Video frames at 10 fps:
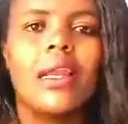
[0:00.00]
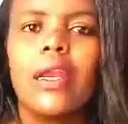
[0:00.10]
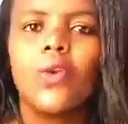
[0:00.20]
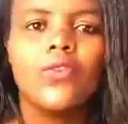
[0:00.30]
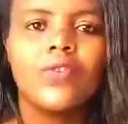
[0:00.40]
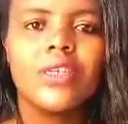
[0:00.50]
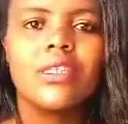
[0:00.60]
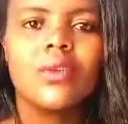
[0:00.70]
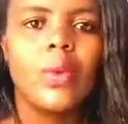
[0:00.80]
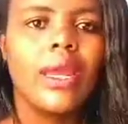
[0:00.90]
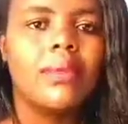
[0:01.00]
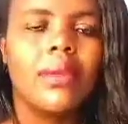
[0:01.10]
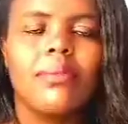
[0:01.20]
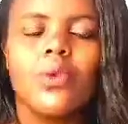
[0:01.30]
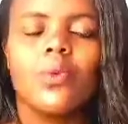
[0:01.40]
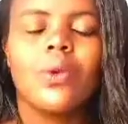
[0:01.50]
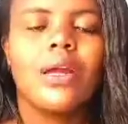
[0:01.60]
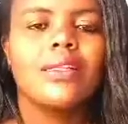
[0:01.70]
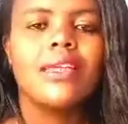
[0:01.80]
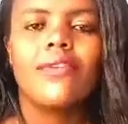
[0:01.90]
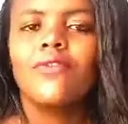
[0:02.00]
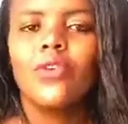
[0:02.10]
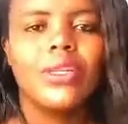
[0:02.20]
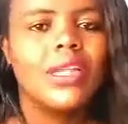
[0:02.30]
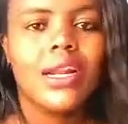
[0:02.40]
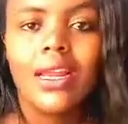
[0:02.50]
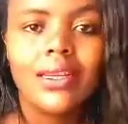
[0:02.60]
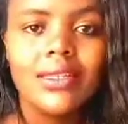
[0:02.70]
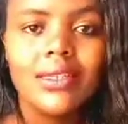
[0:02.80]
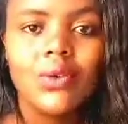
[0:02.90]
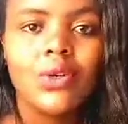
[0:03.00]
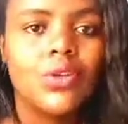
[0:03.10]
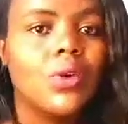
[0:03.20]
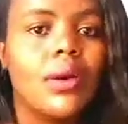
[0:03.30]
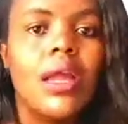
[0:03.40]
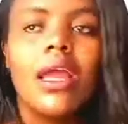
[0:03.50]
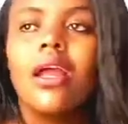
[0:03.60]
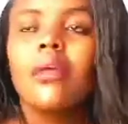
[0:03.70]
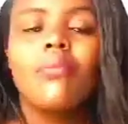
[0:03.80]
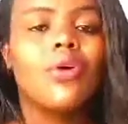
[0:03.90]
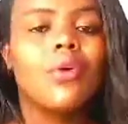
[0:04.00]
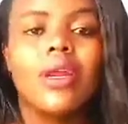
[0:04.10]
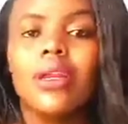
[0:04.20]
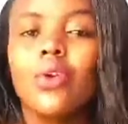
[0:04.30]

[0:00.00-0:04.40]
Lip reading: an office where maybe you can't afford the rent, or you are borrowing.